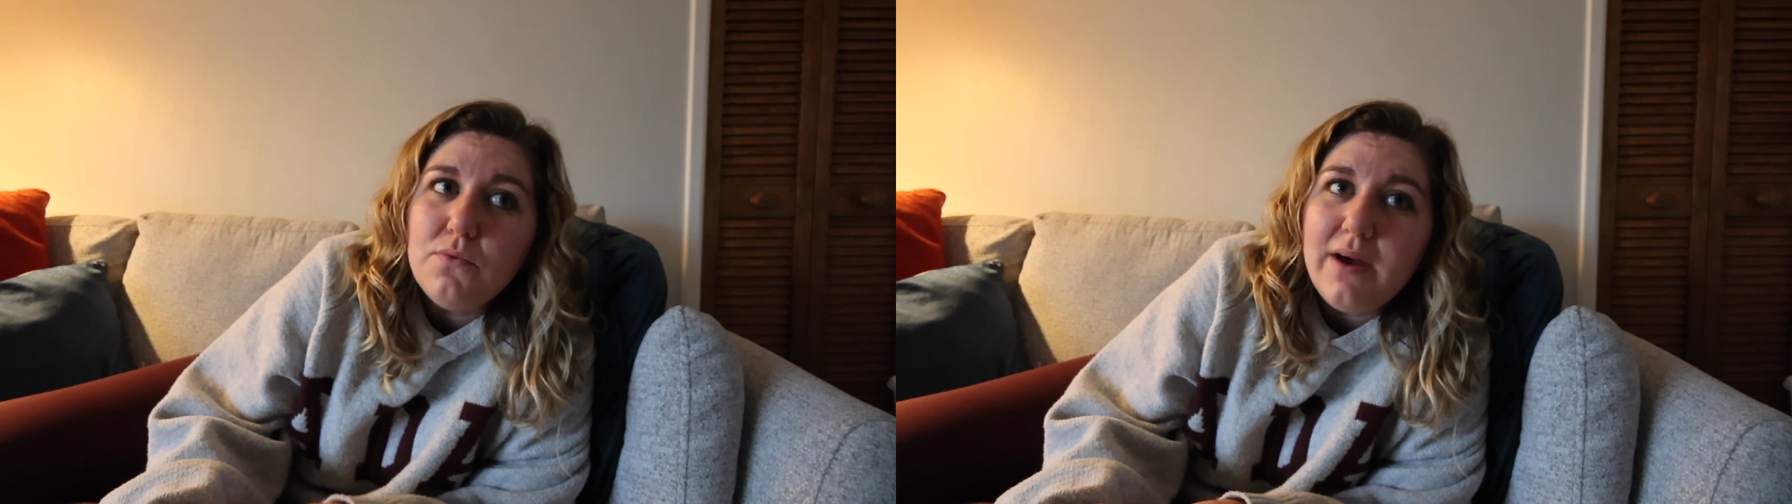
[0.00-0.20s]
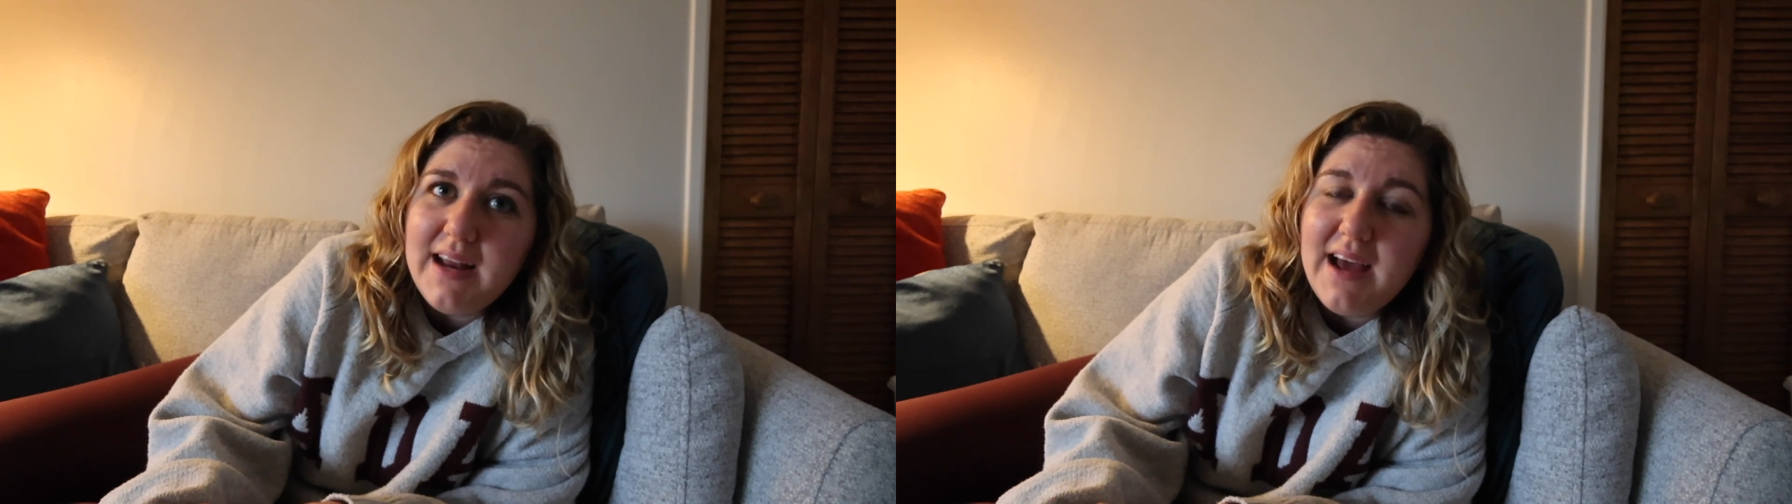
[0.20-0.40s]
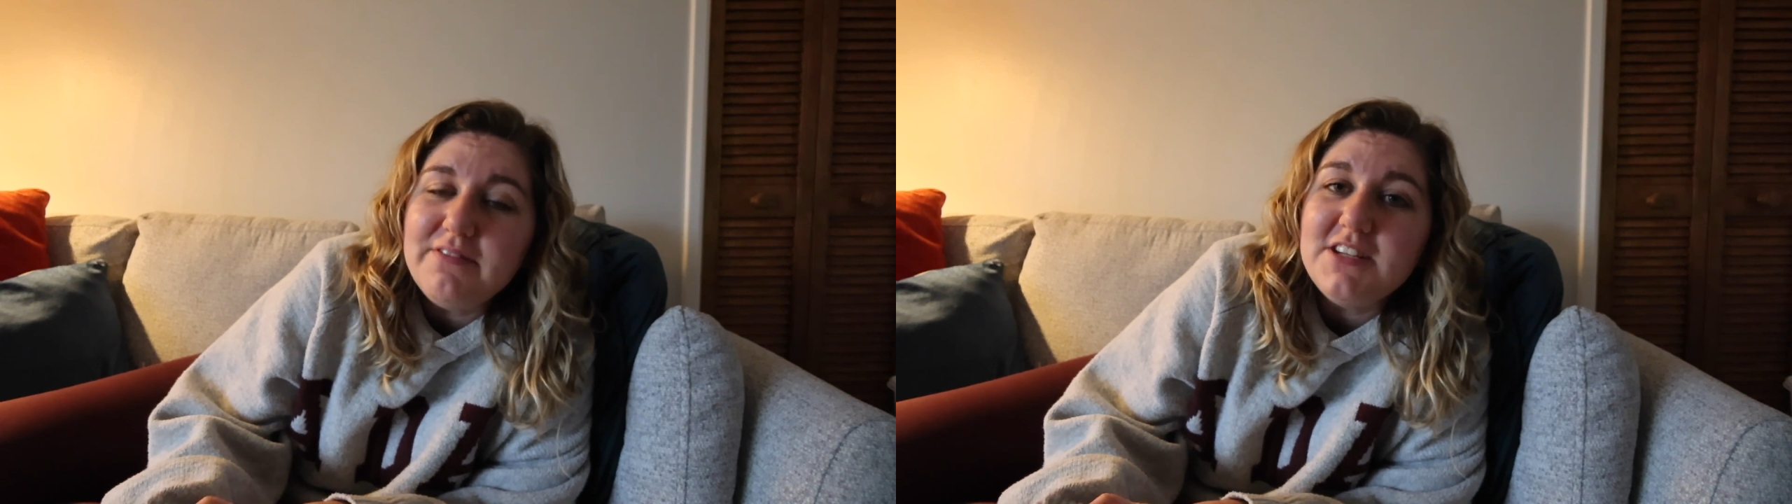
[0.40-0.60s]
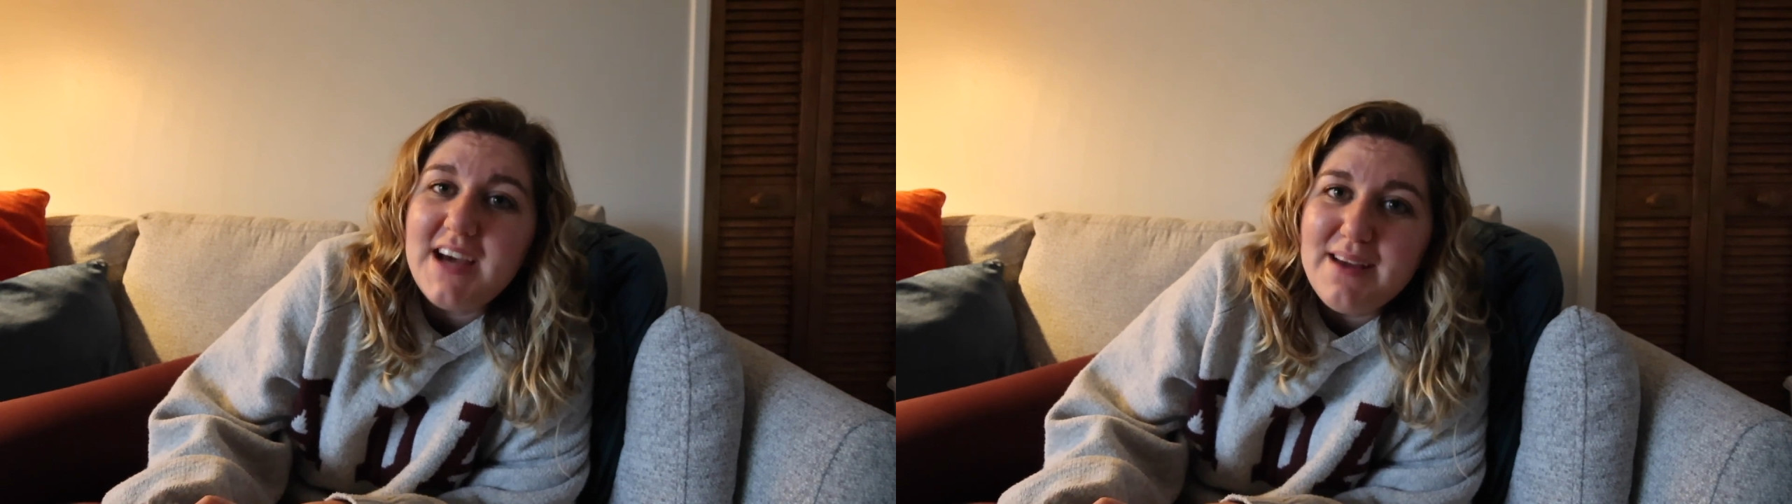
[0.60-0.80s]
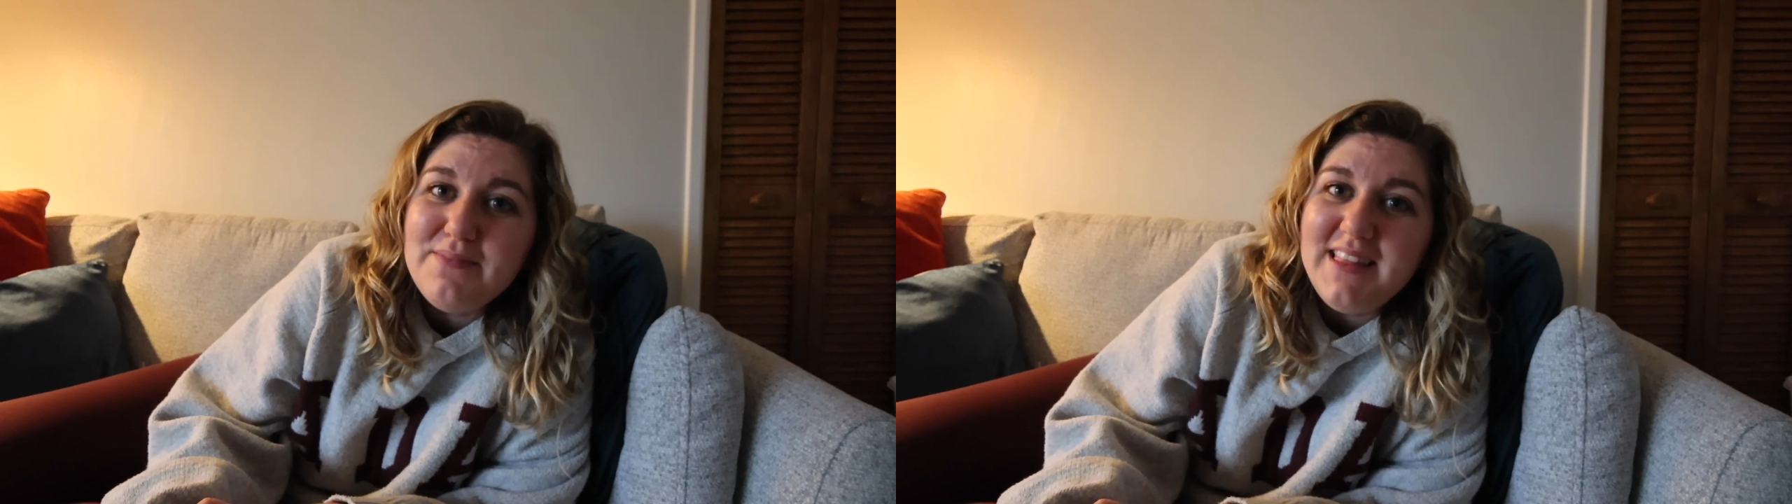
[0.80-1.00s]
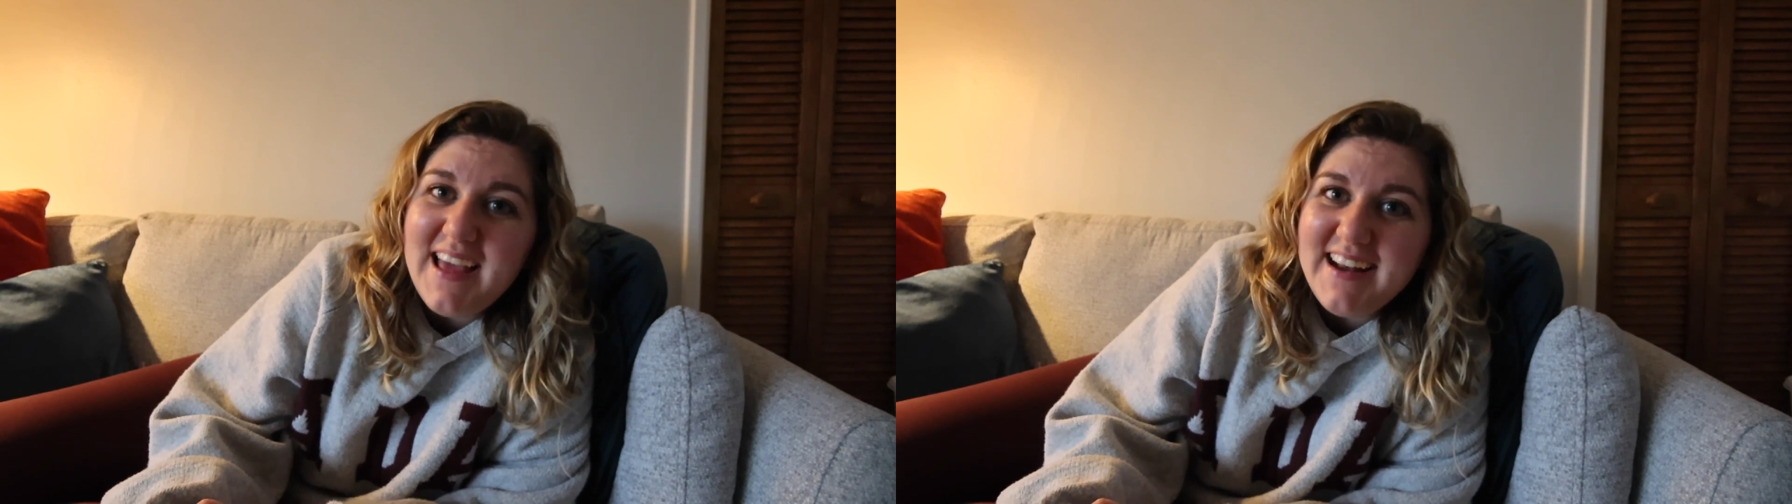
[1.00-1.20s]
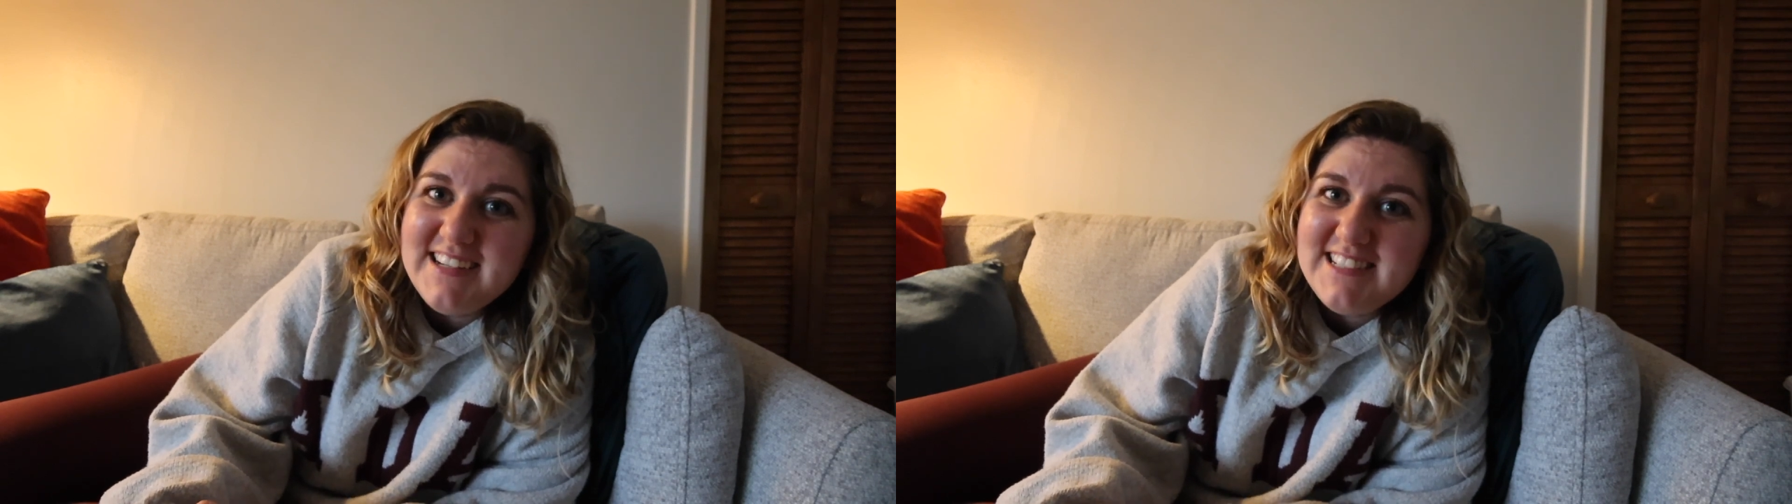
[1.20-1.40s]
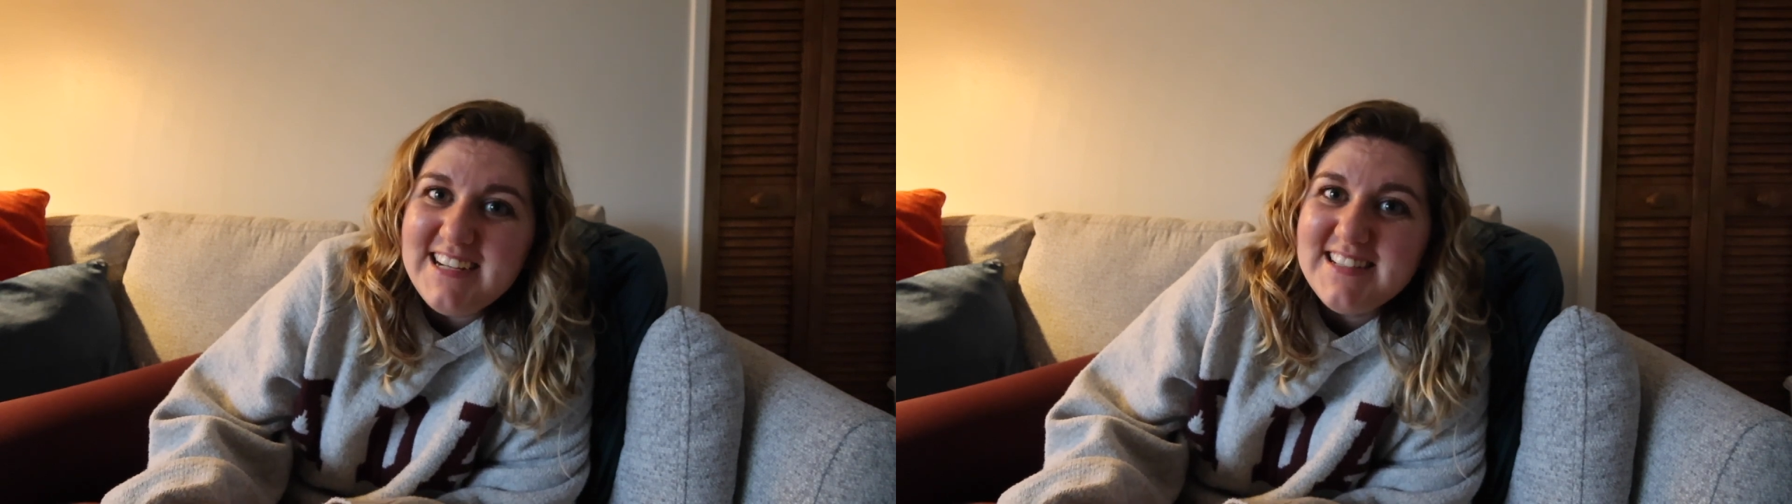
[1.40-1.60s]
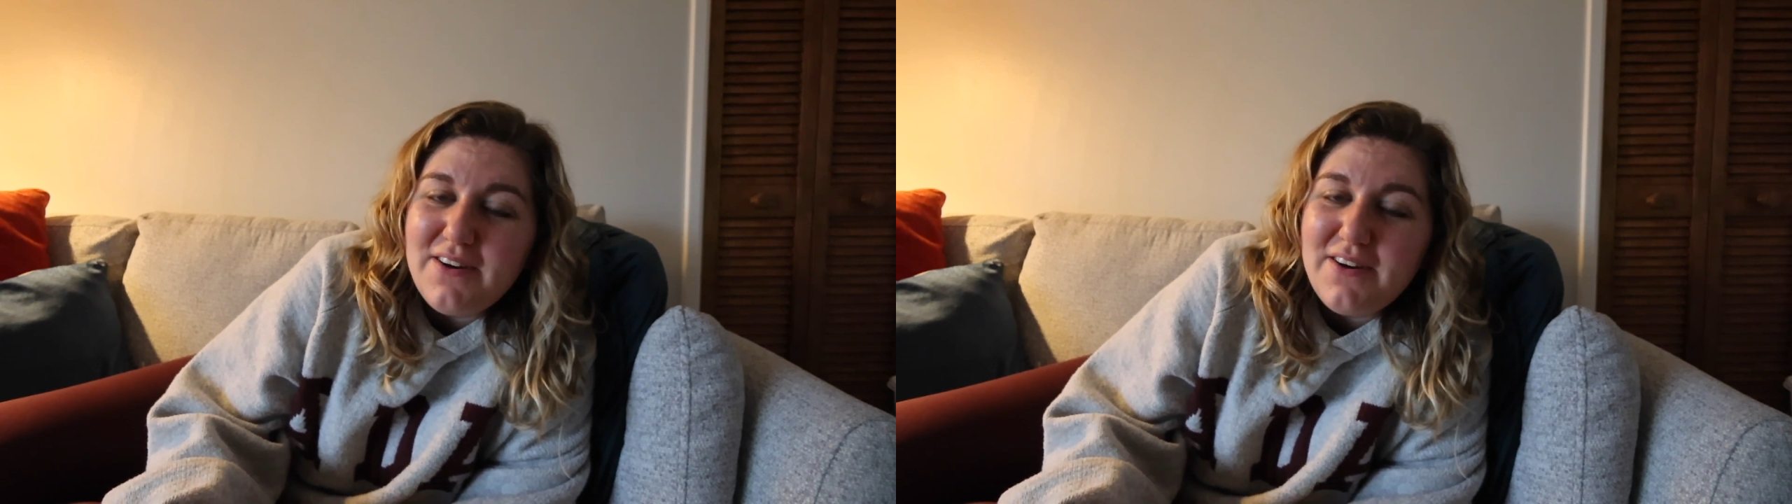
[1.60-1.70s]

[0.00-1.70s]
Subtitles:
when I have the time and the energy,